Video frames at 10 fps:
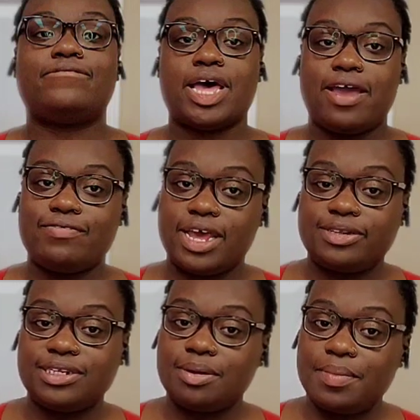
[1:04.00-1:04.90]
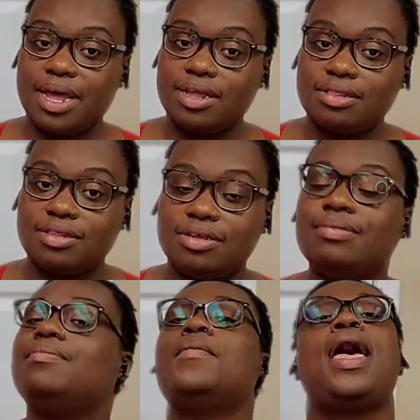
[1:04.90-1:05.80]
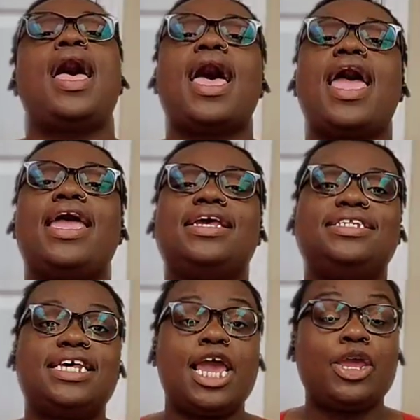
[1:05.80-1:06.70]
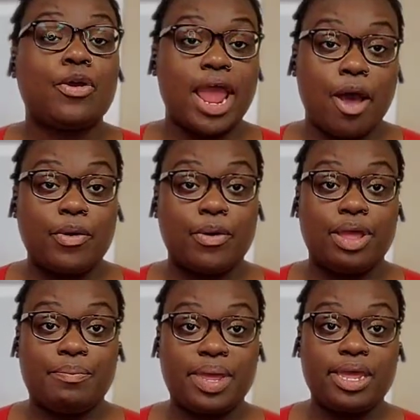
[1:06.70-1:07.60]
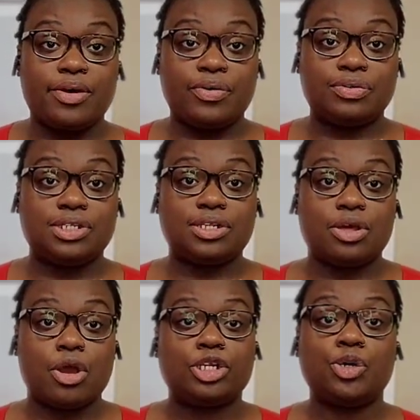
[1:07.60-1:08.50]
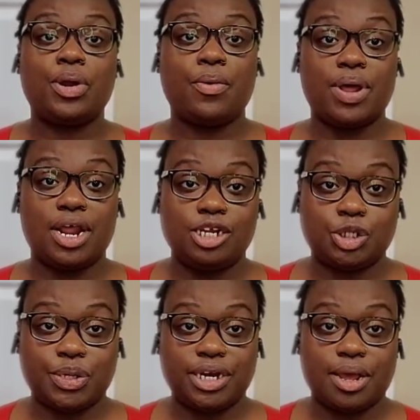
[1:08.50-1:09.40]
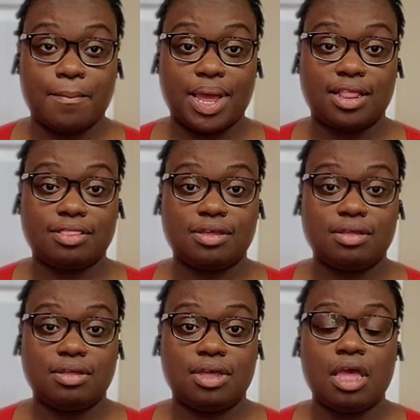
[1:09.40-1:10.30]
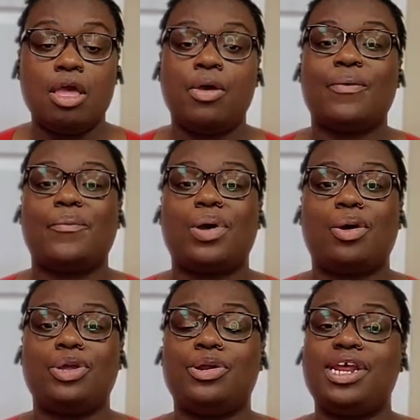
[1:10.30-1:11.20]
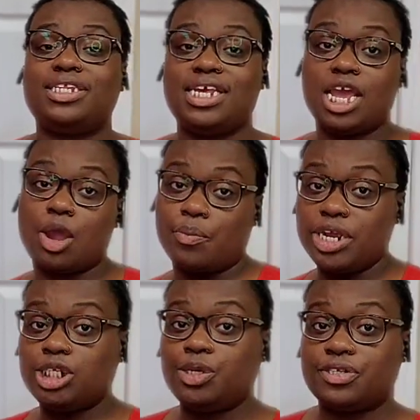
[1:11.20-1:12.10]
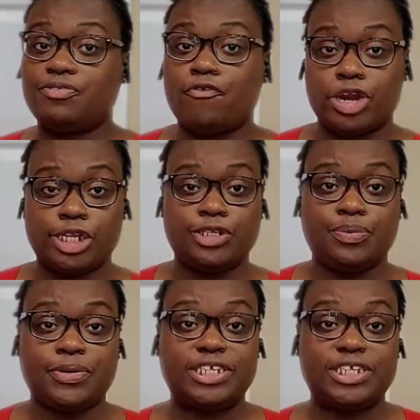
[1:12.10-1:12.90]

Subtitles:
$5,000 a month, and say your outgoing bills are $2,100 a month, well, your debt to income ratio is 42%.